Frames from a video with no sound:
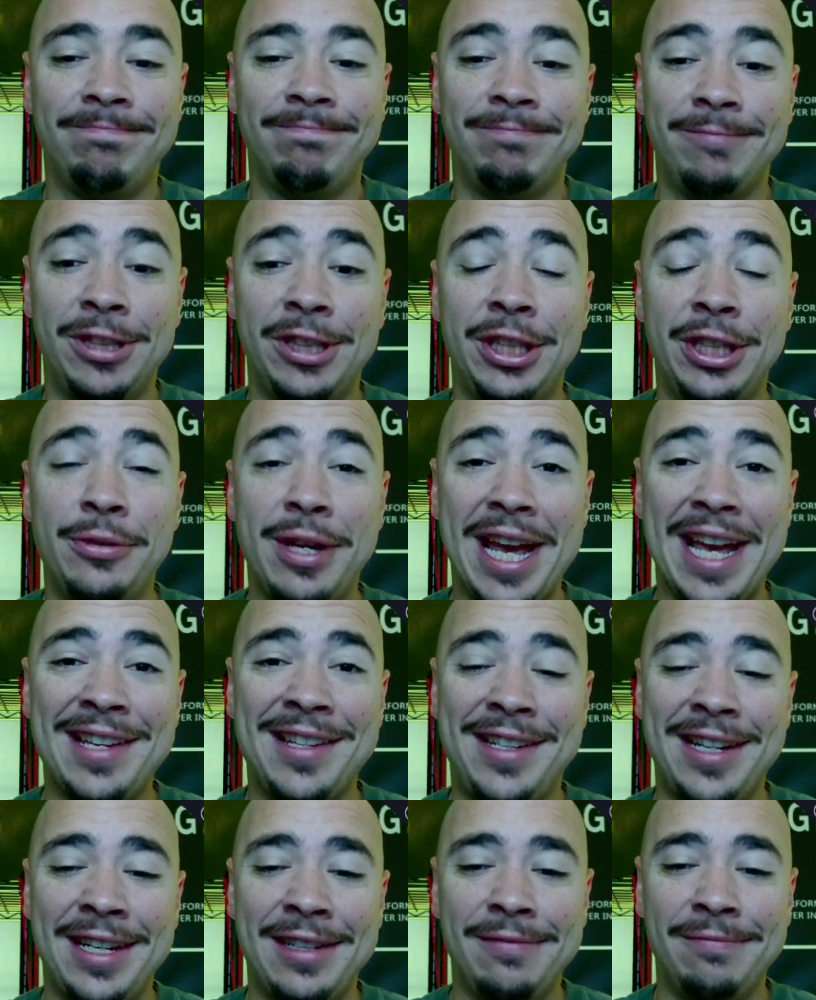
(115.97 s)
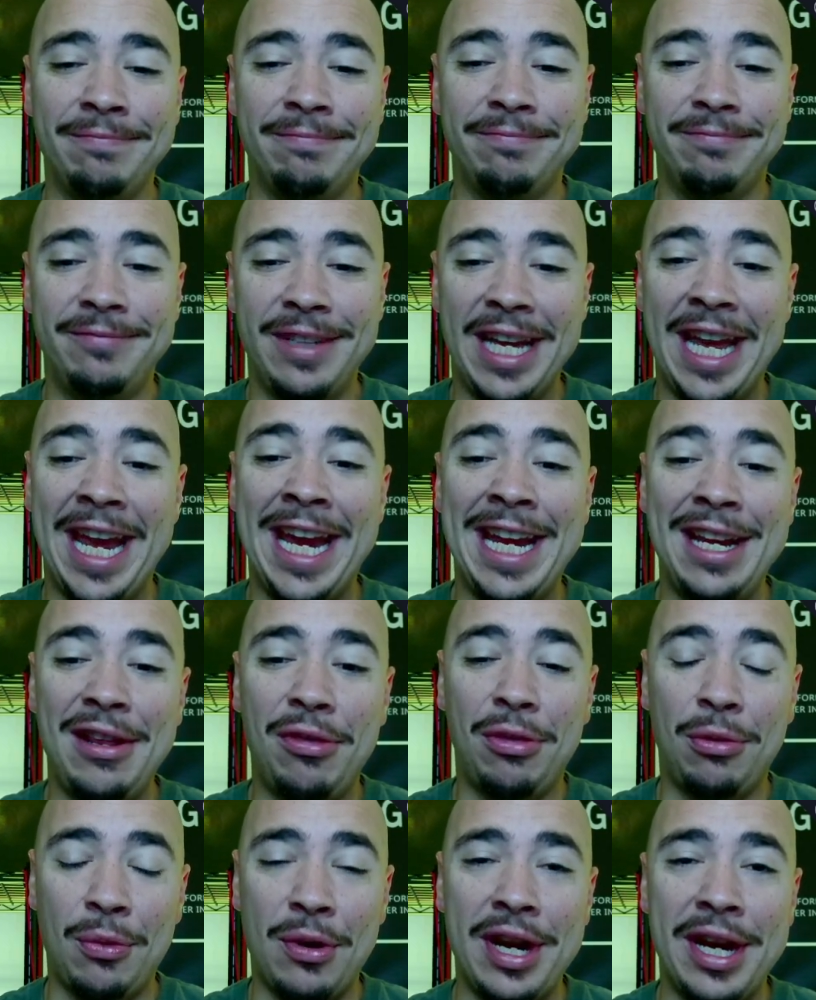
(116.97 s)
You guessed it,
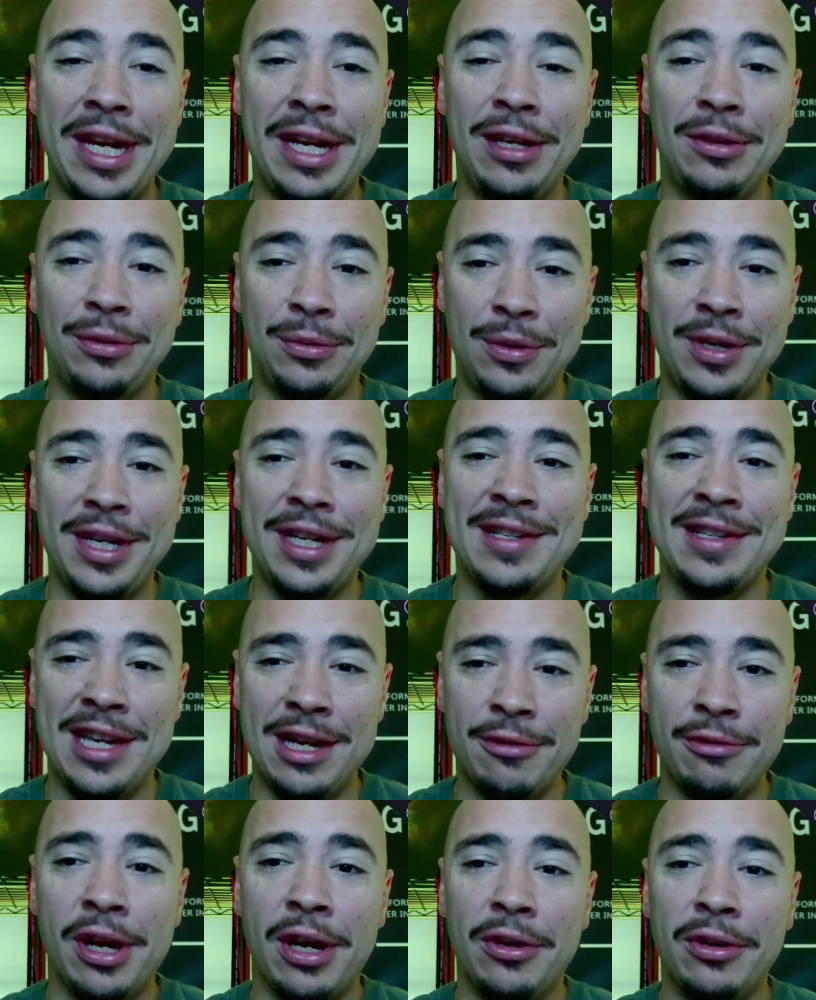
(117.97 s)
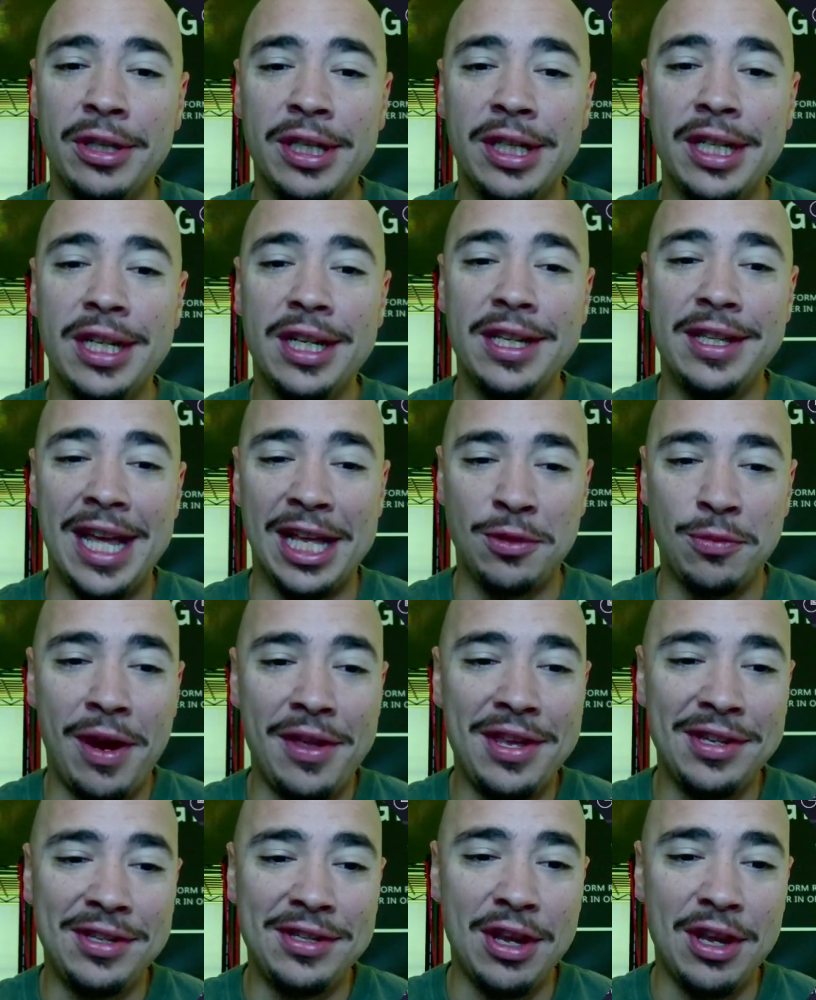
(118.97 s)
8330. That's why this is a